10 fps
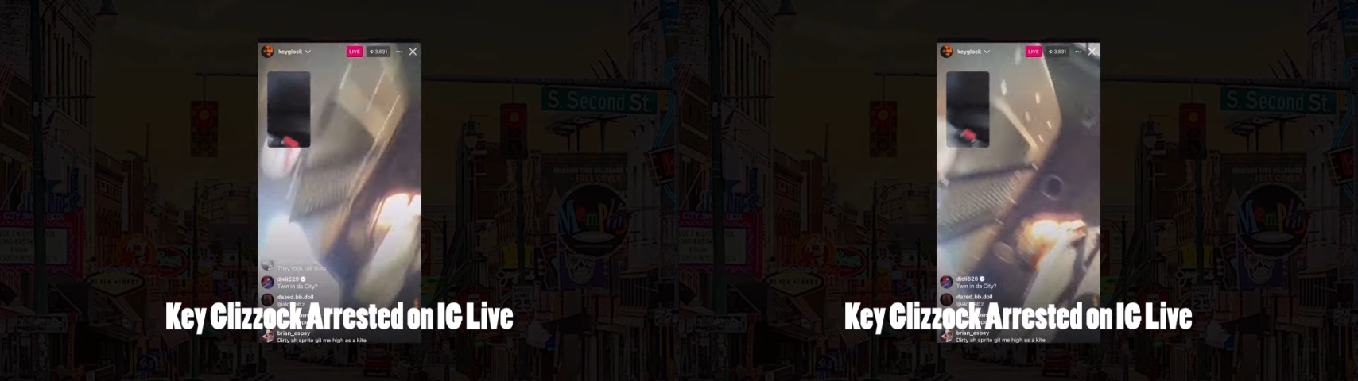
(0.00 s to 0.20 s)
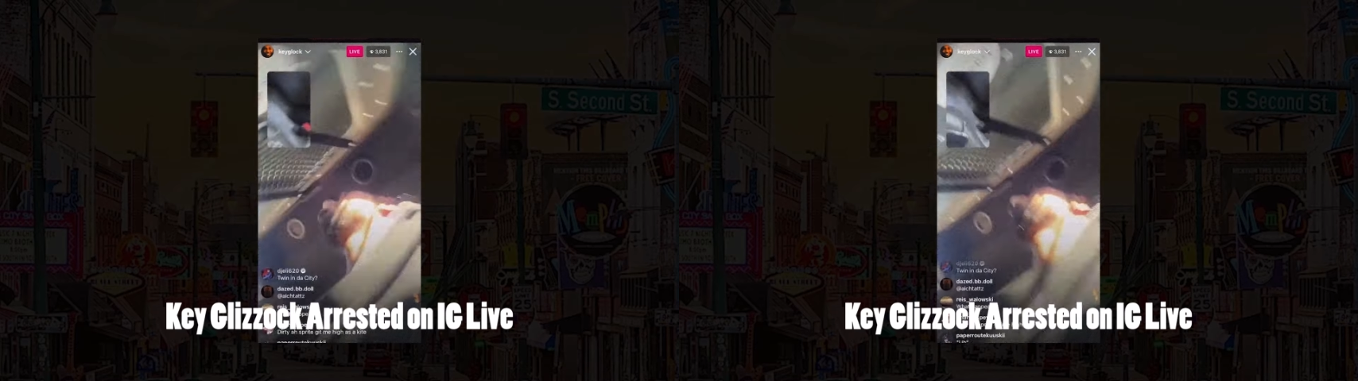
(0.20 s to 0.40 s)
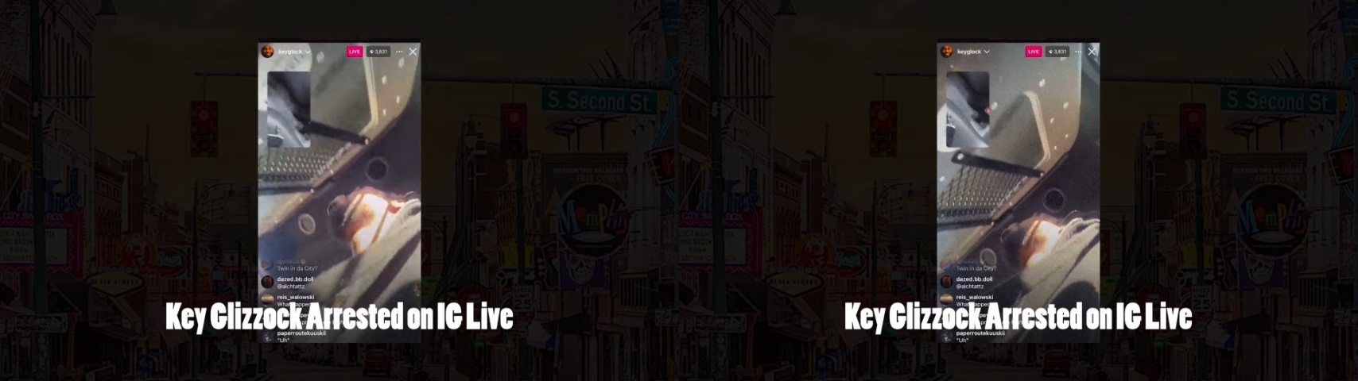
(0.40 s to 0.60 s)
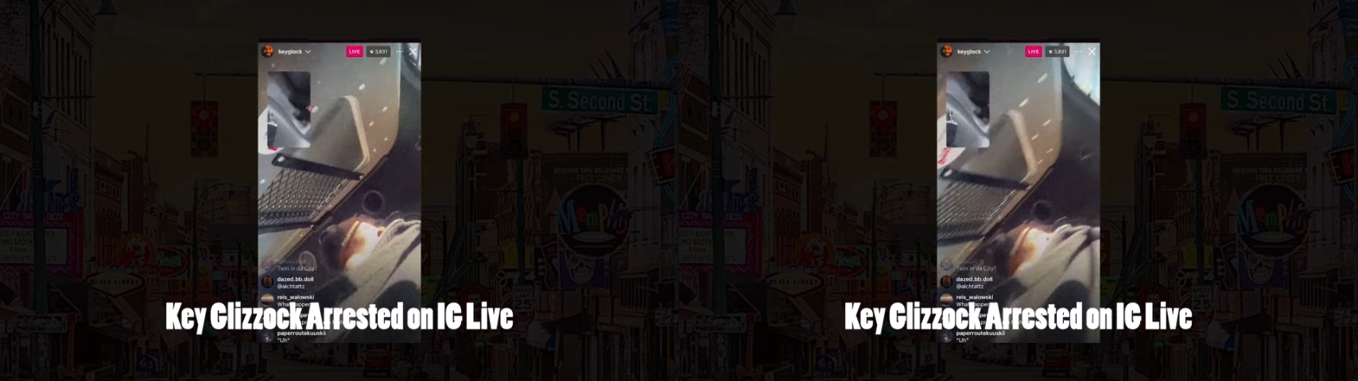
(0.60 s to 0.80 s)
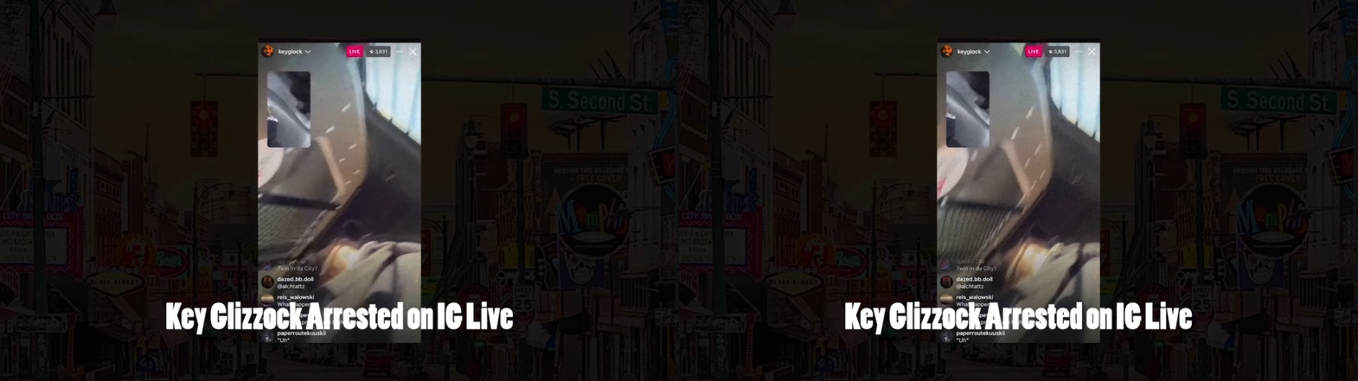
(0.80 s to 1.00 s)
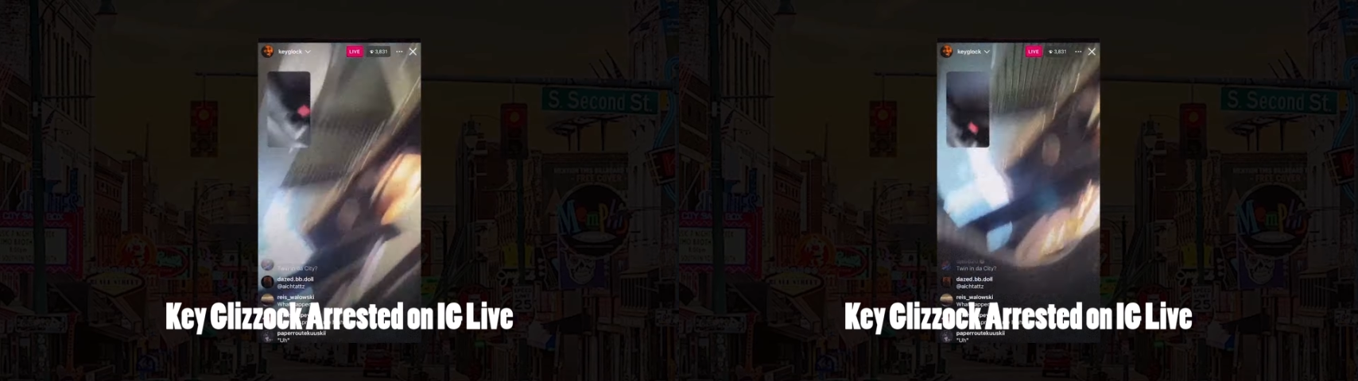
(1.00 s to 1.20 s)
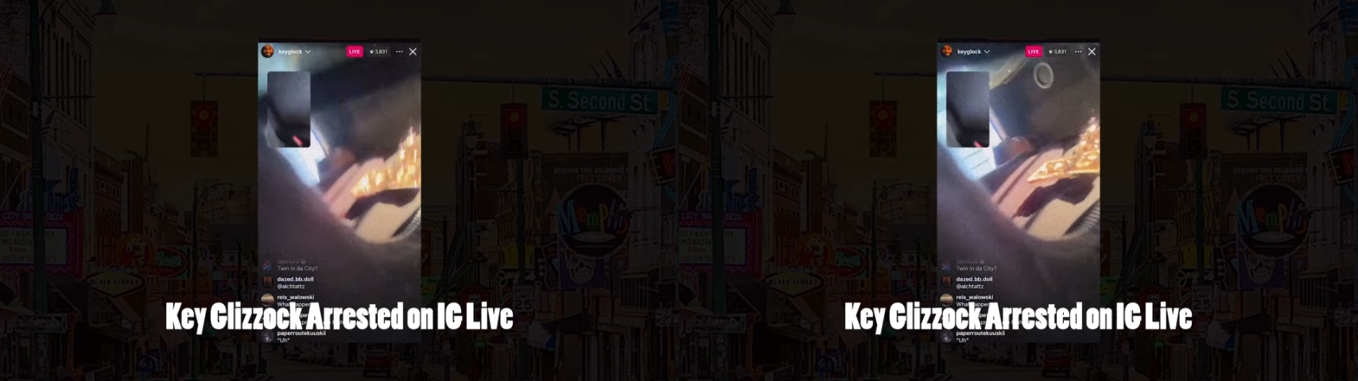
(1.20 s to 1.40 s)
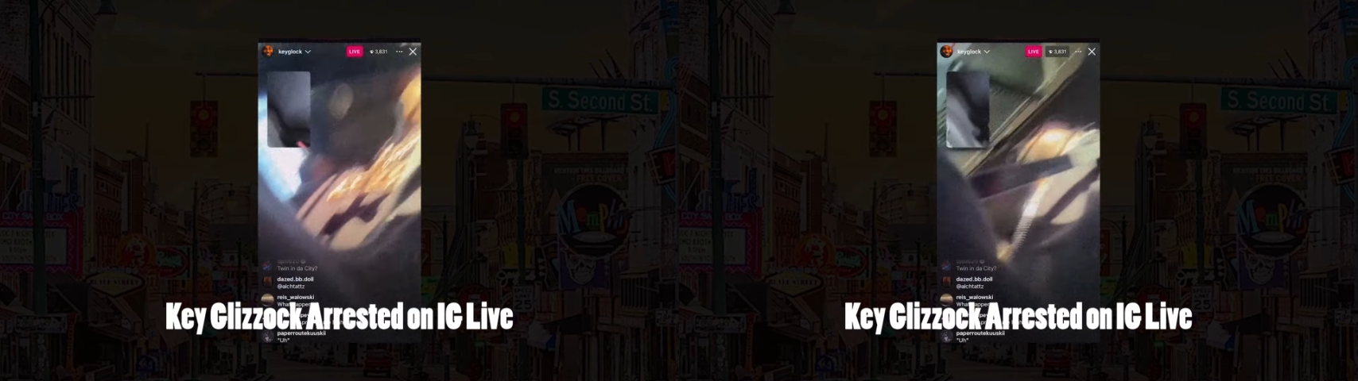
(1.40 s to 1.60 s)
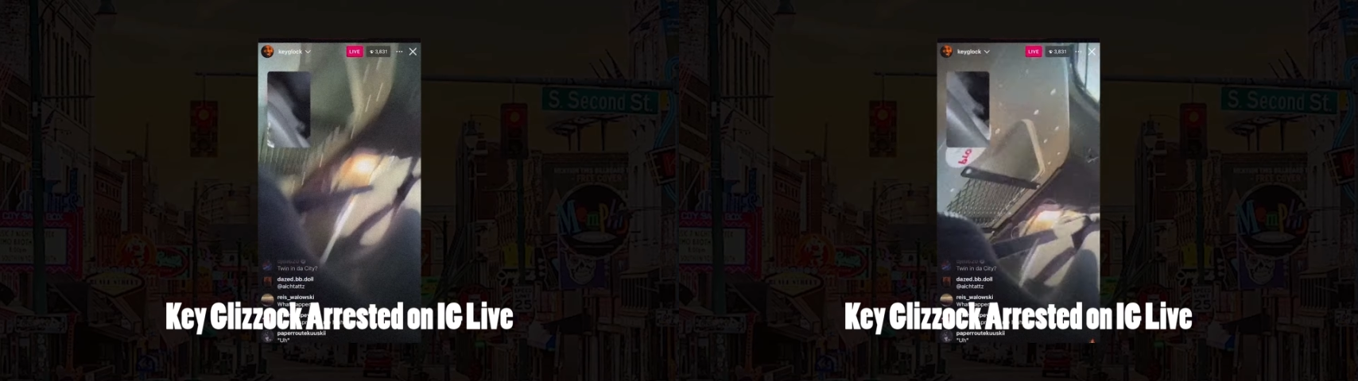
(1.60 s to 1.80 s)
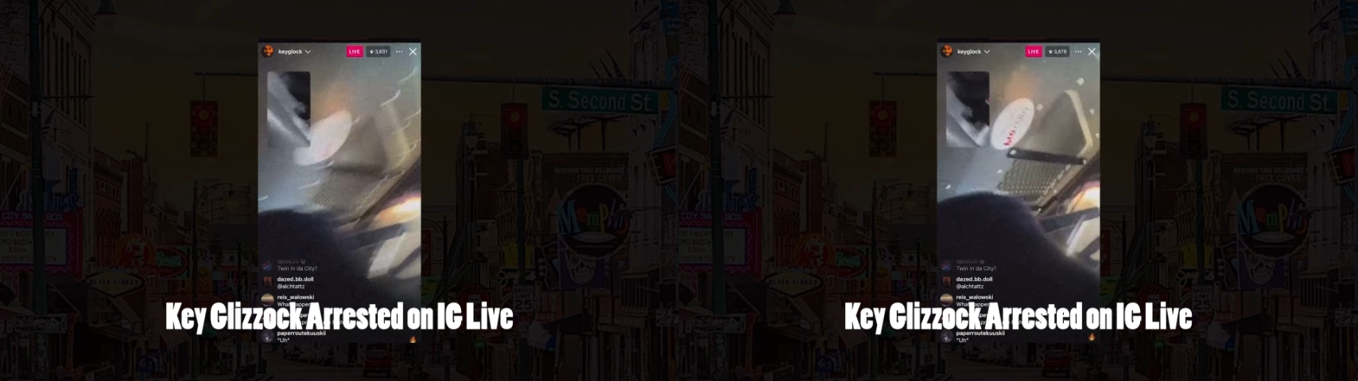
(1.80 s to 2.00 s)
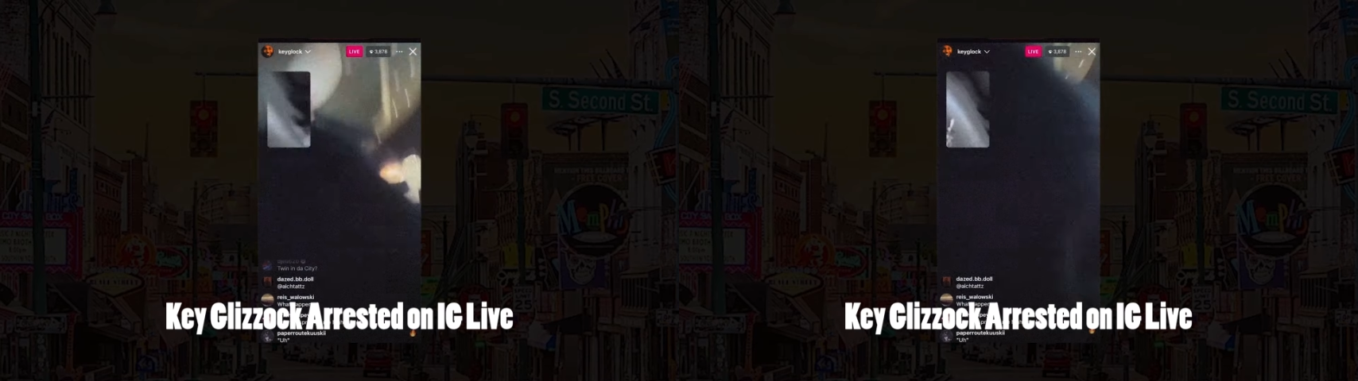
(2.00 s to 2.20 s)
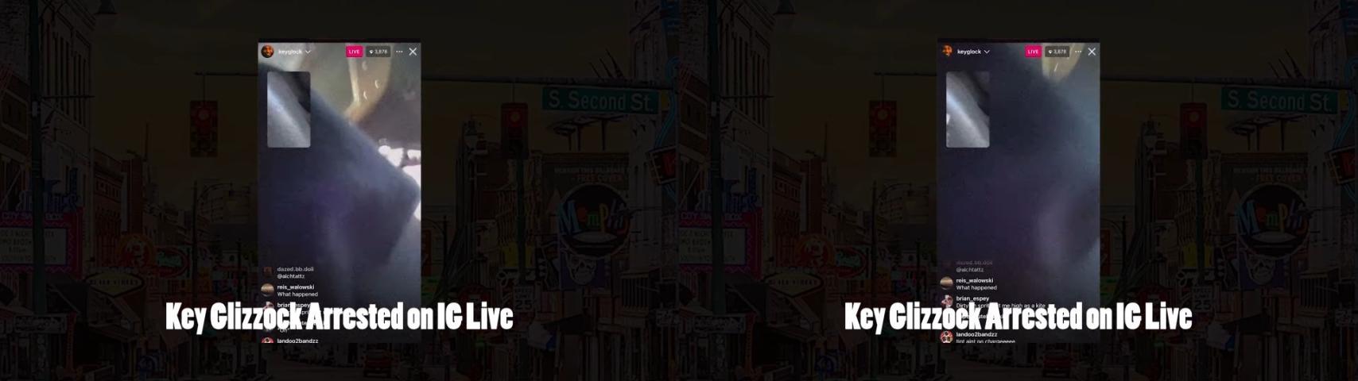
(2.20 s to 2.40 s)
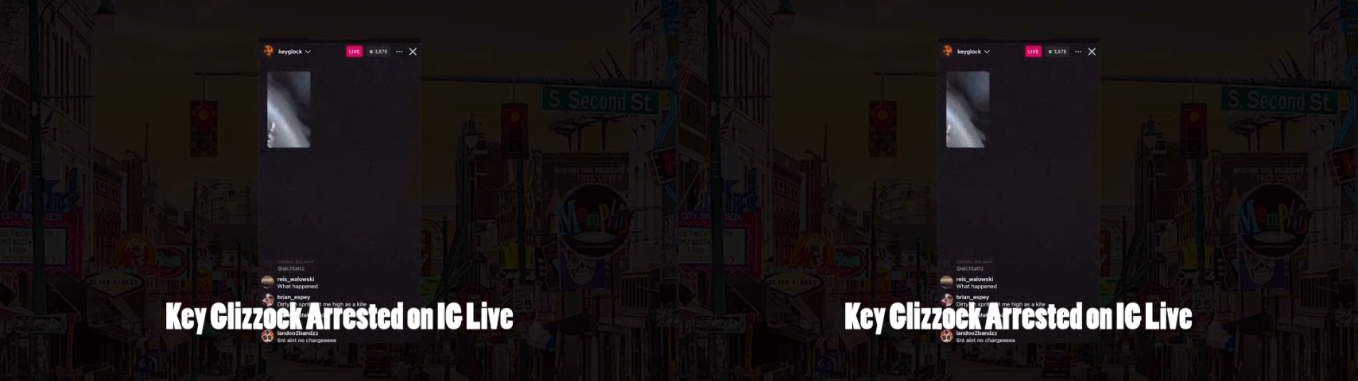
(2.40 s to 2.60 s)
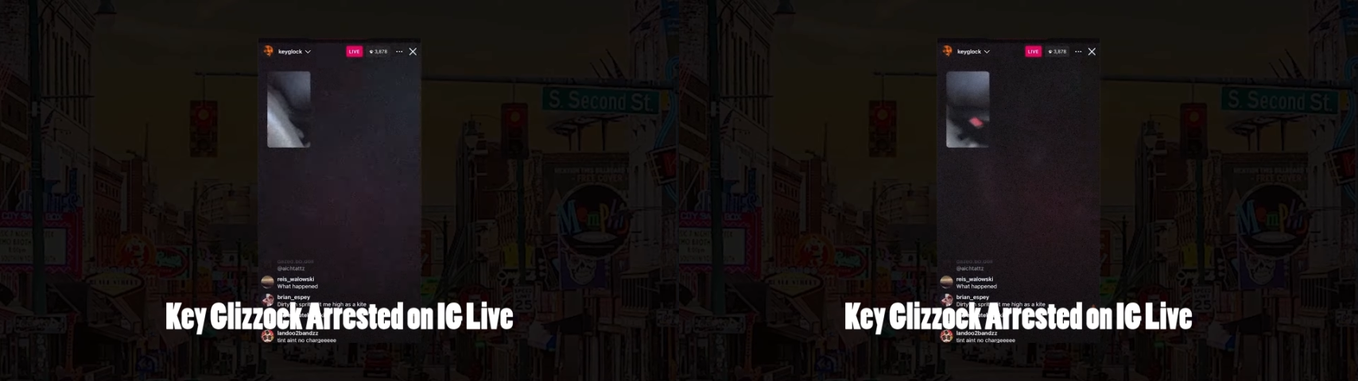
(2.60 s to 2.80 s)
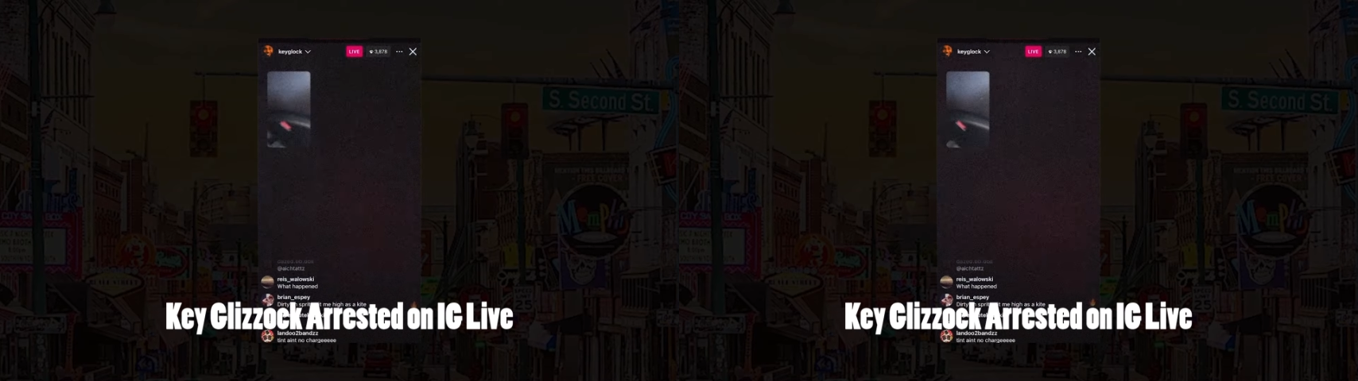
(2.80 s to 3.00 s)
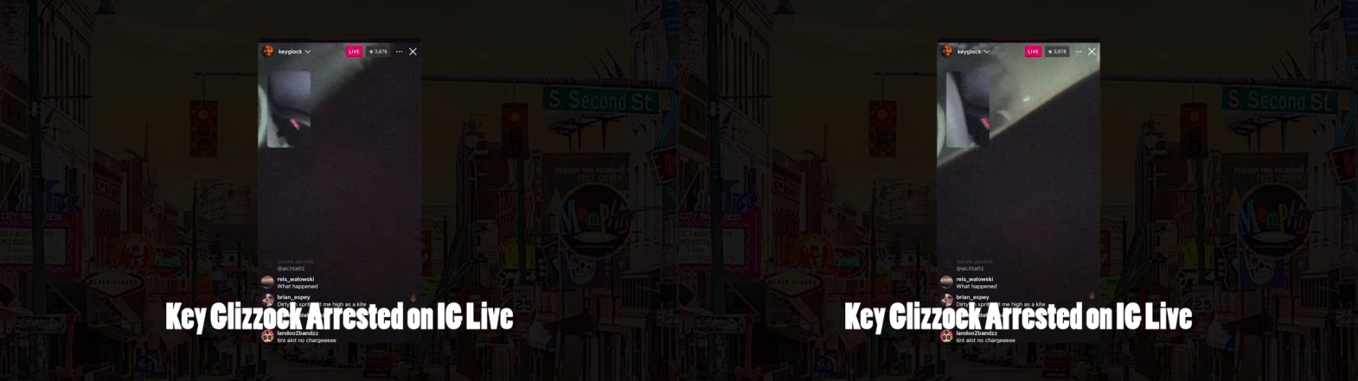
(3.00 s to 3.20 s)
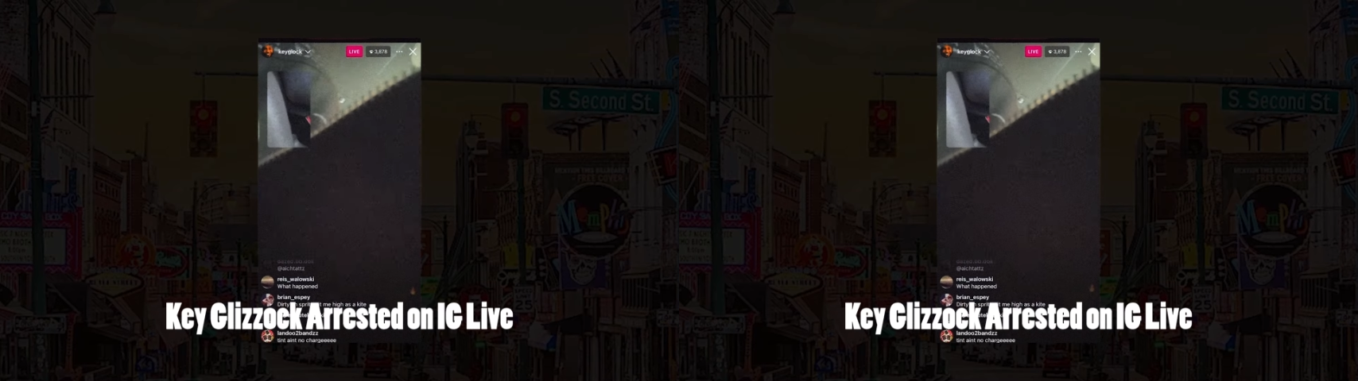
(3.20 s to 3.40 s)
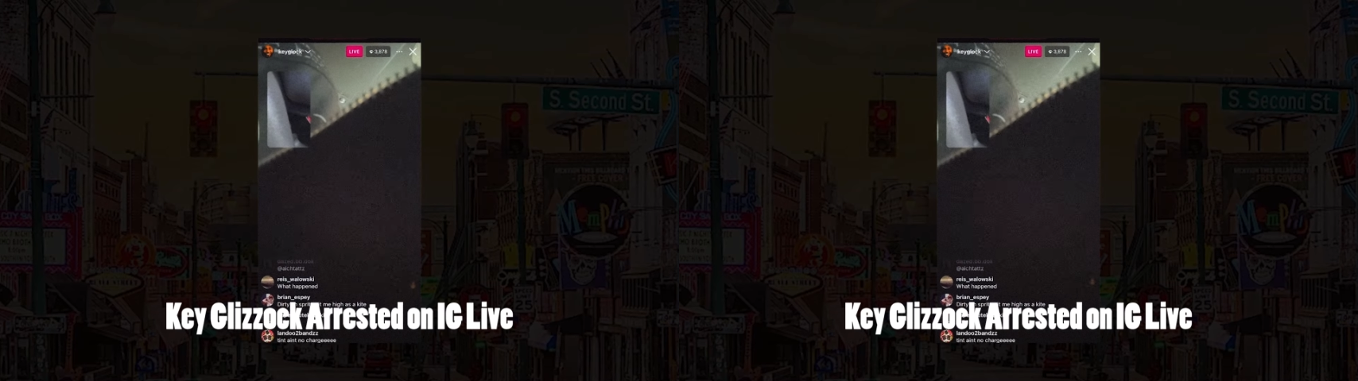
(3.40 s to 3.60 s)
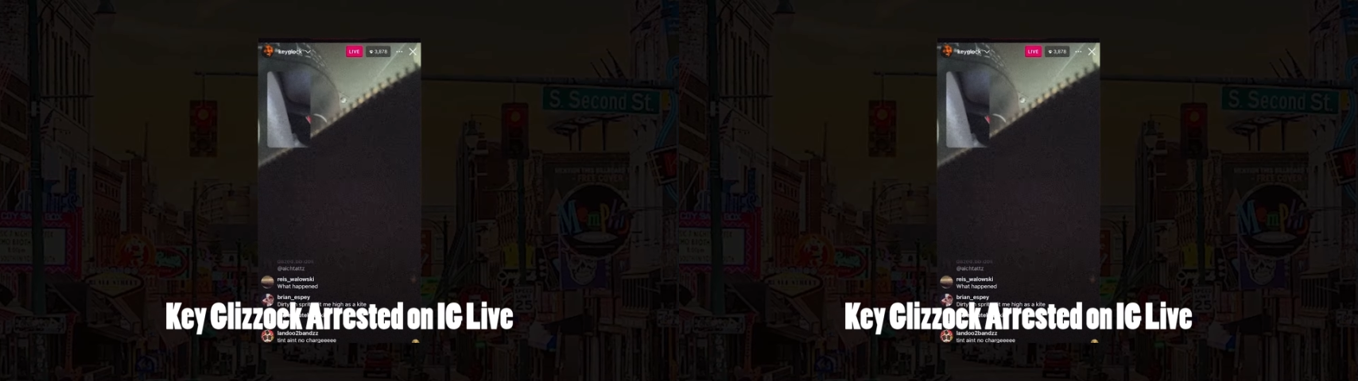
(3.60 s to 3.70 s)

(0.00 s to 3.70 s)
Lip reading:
(no speaker visible)